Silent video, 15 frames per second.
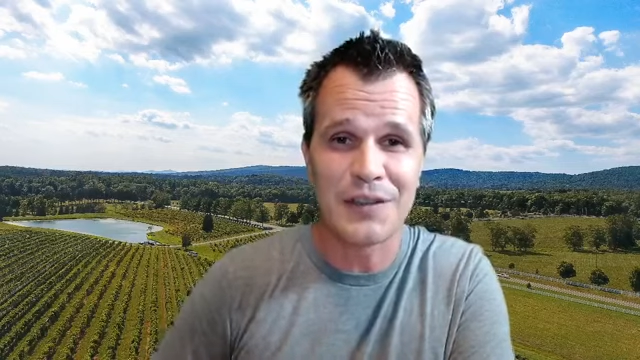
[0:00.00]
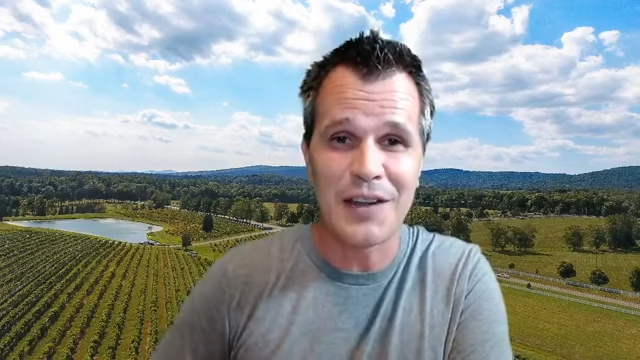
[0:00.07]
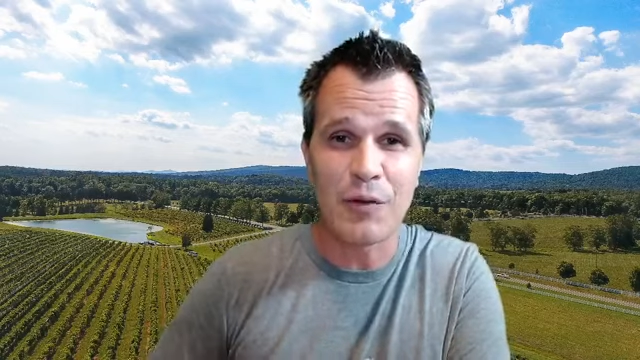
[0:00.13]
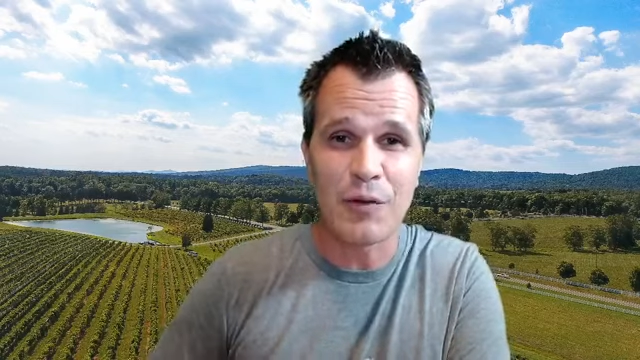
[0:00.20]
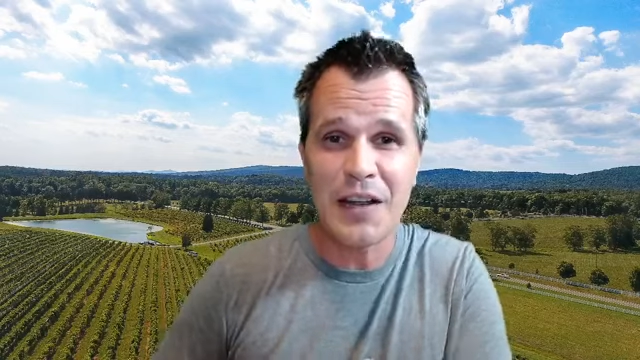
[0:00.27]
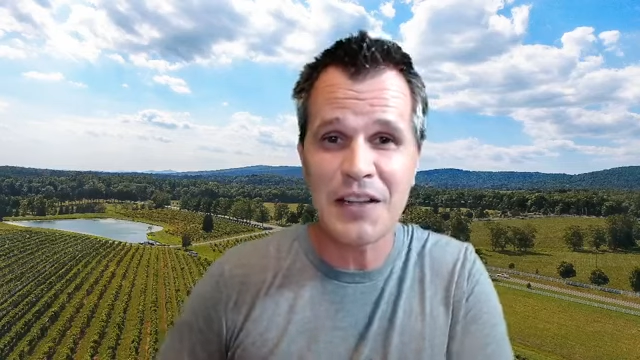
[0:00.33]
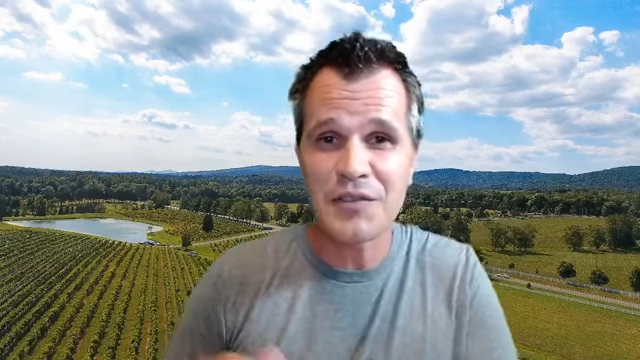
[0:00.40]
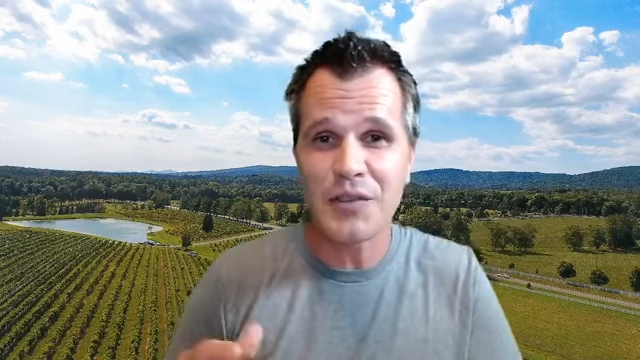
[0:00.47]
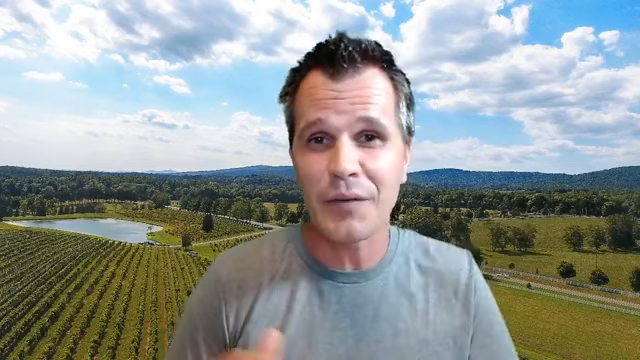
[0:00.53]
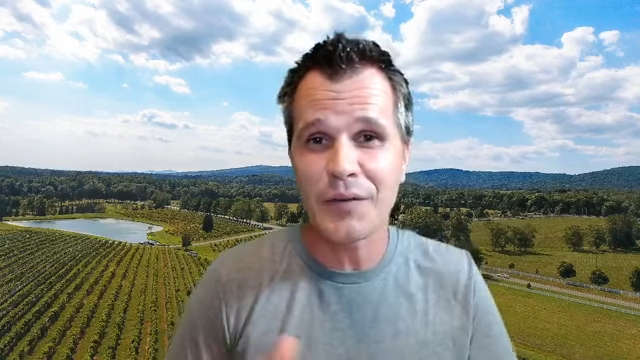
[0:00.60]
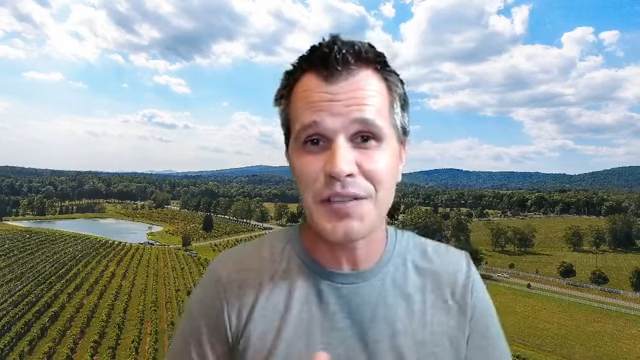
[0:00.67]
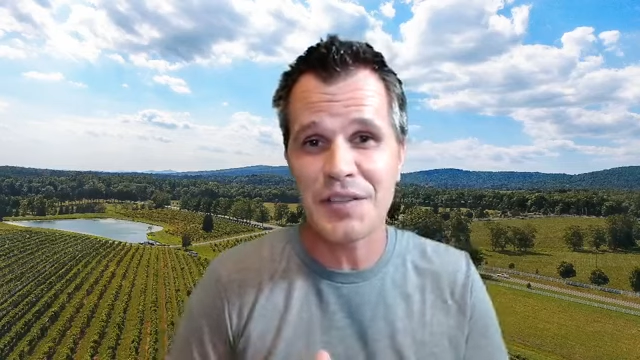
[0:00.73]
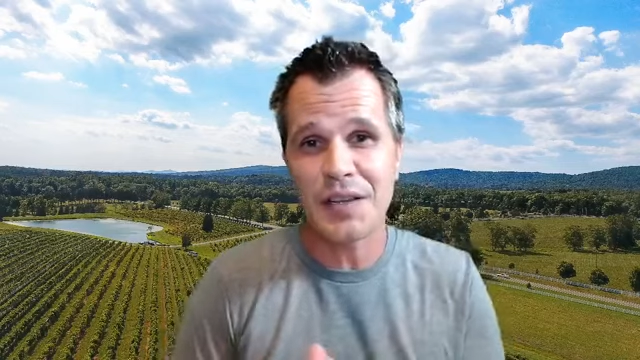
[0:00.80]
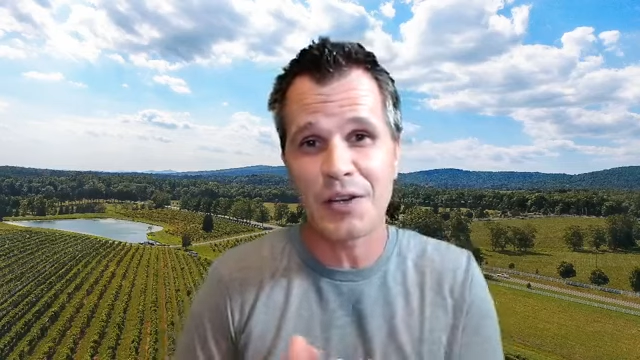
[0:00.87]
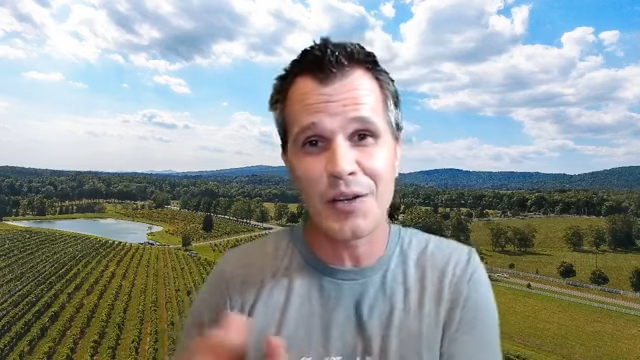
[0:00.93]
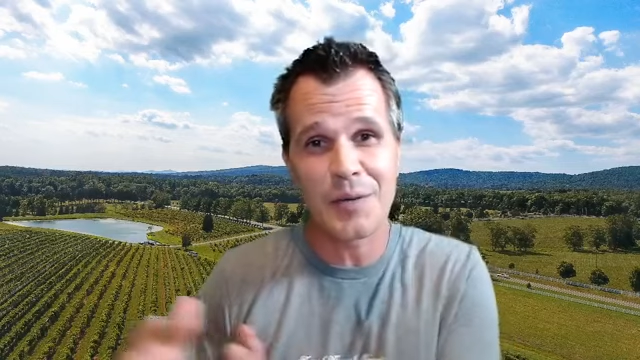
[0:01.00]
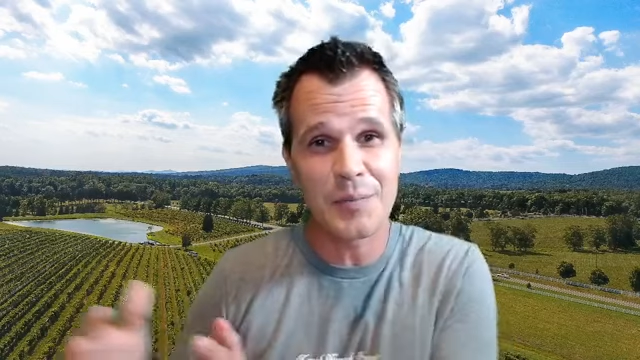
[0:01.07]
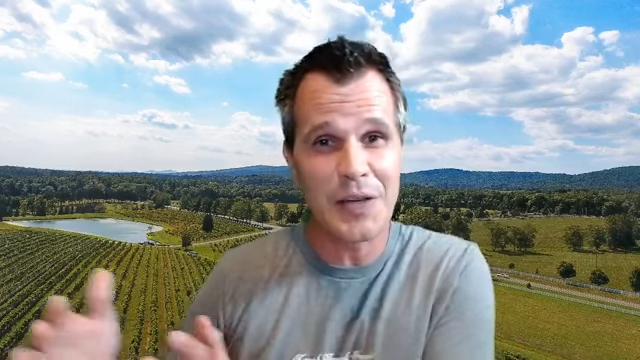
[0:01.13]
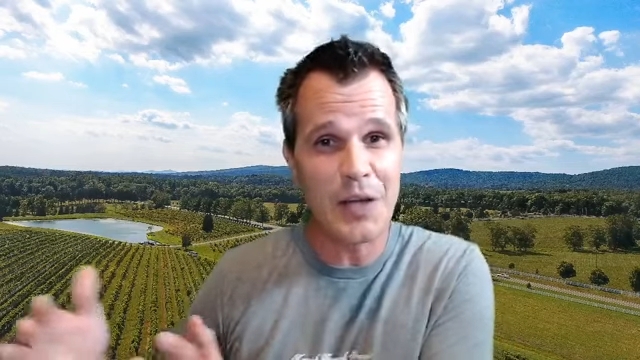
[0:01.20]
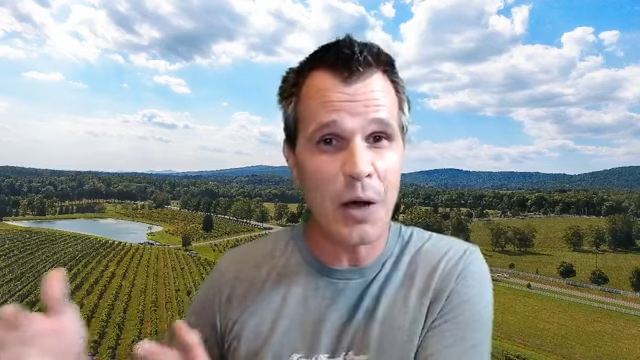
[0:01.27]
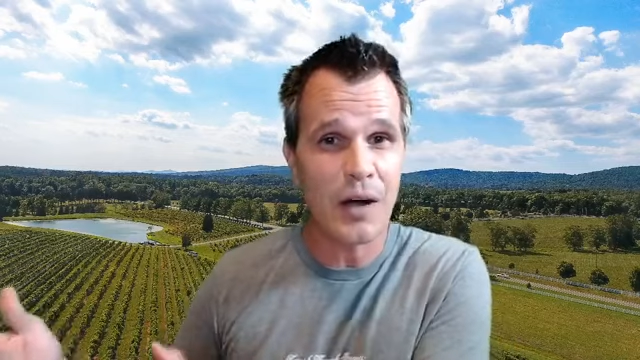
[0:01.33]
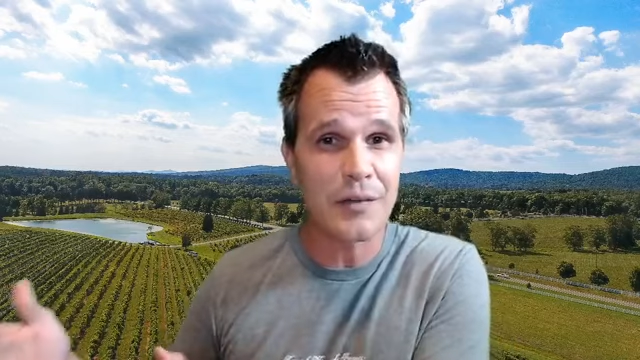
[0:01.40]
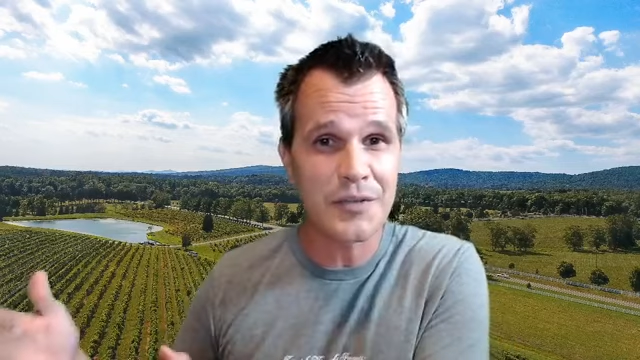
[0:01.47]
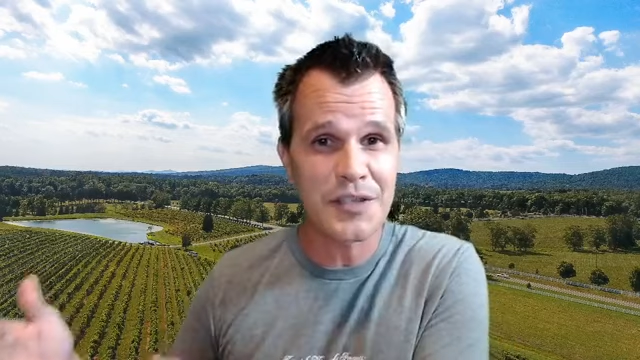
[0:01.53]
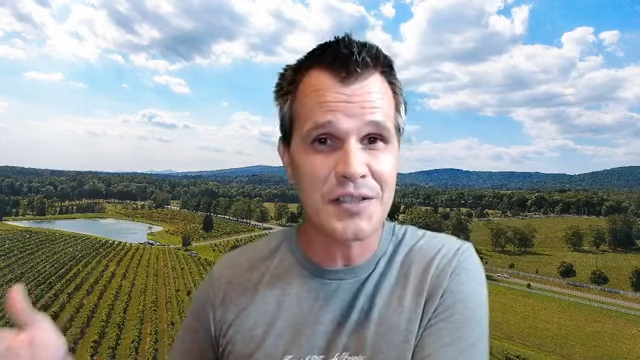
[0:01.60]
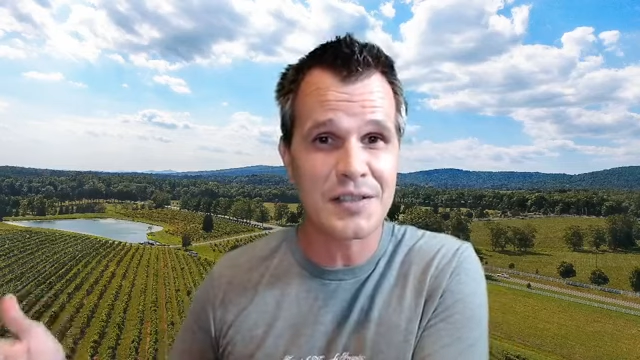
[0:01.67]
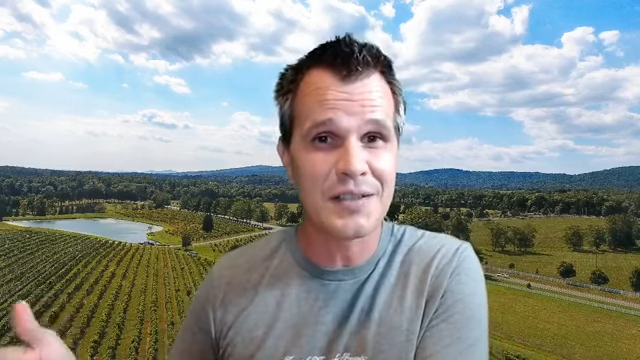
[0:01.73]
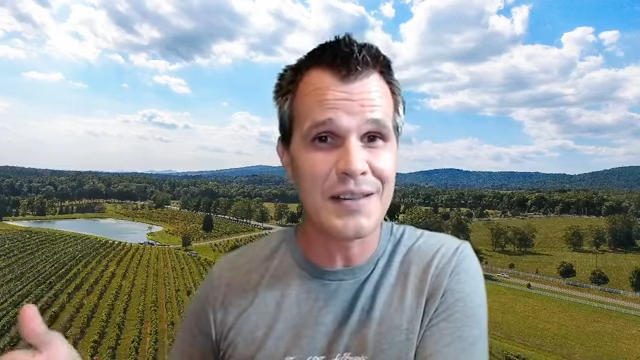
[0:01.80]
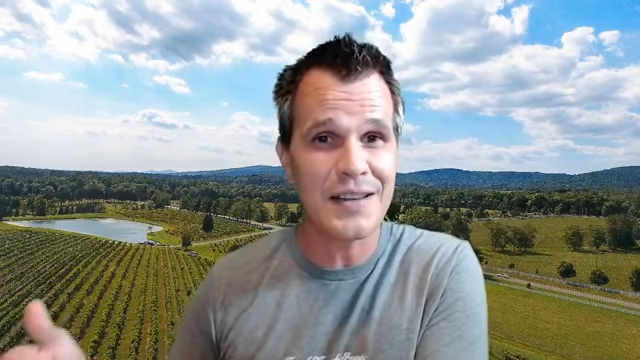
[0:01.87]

Now reds obviously are going to be harvested